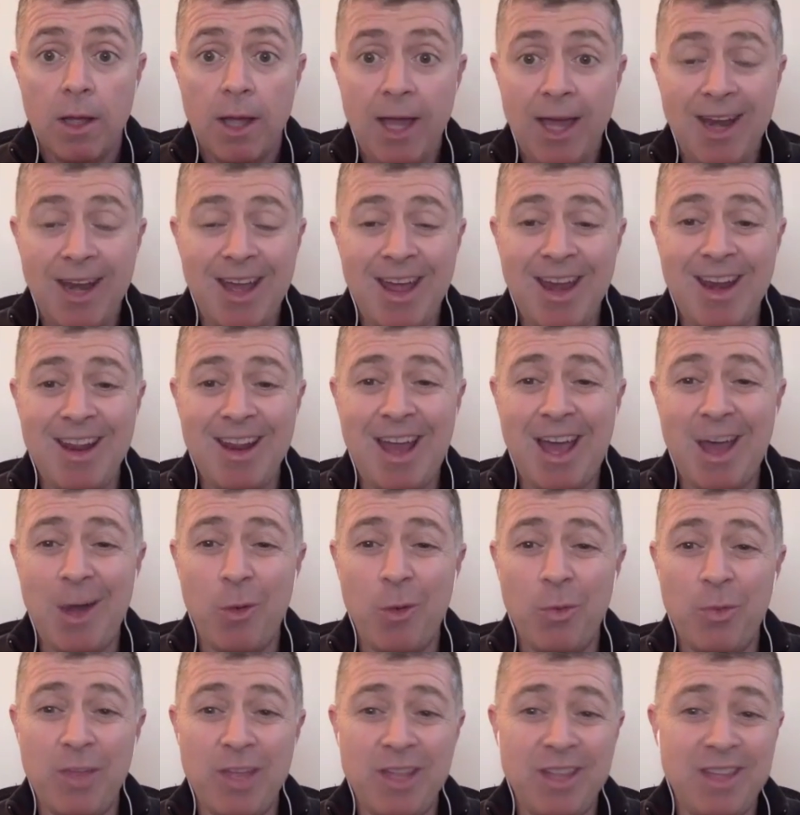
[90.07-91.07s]
And I
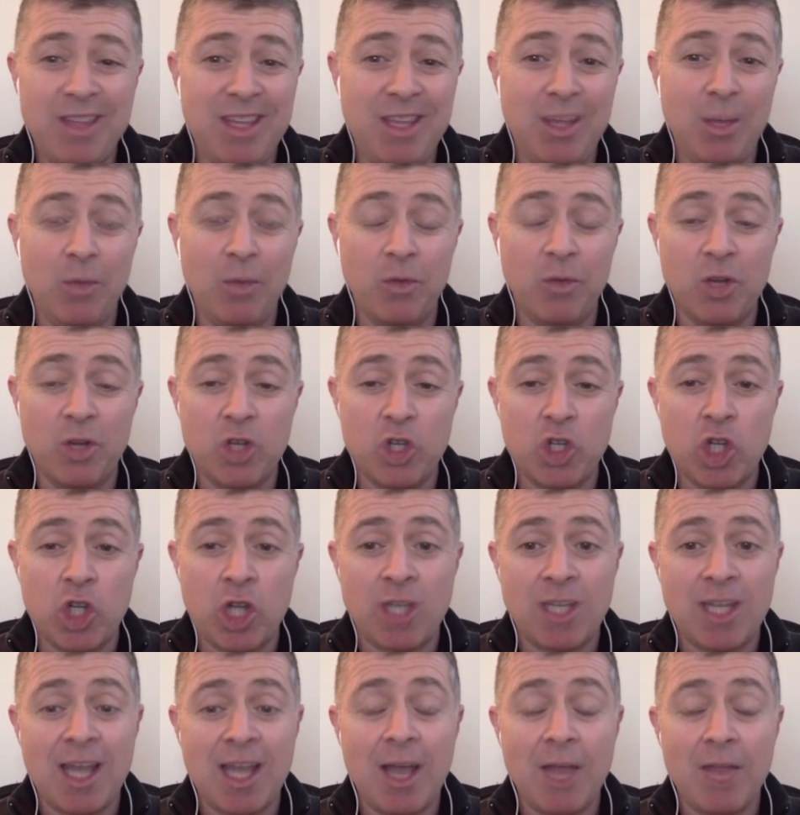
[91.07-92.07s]
don't think the Eagles are going to
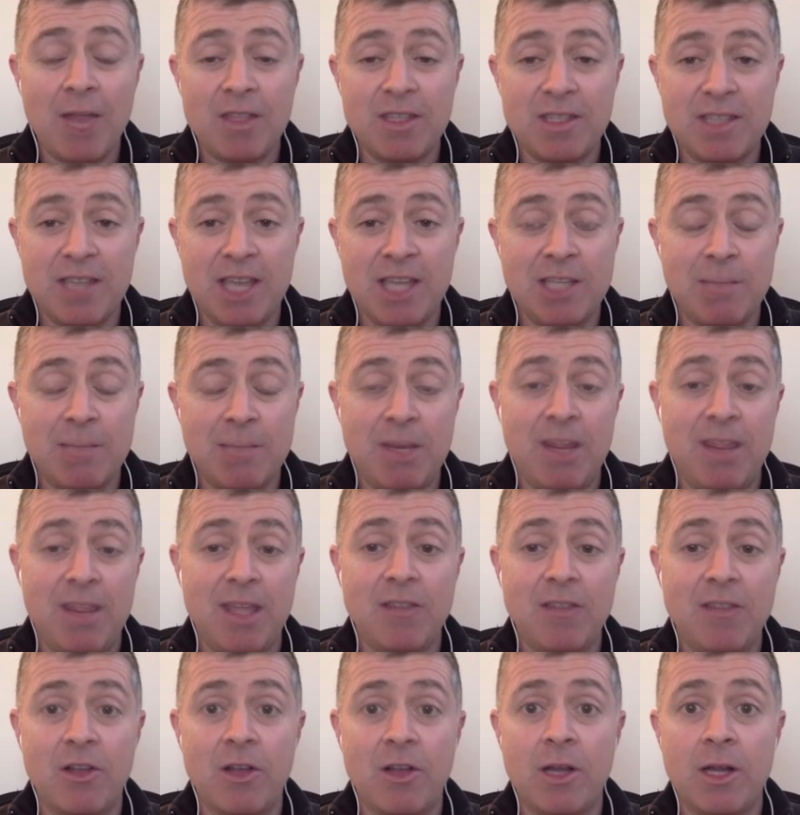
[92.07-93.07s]
shut down the Saints. I mean, I
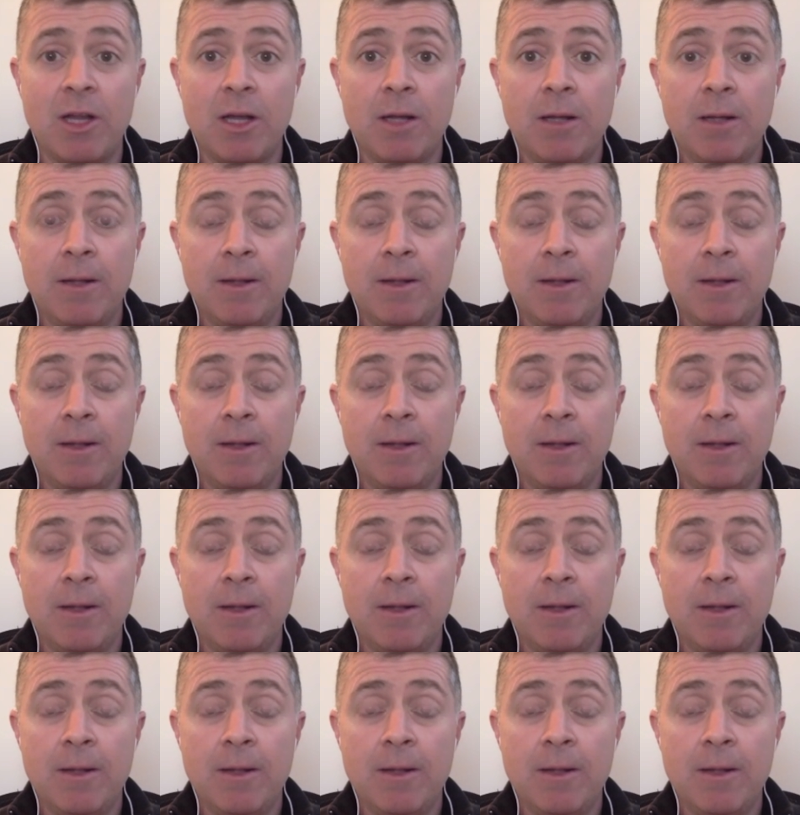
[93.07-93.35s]
think they're going to,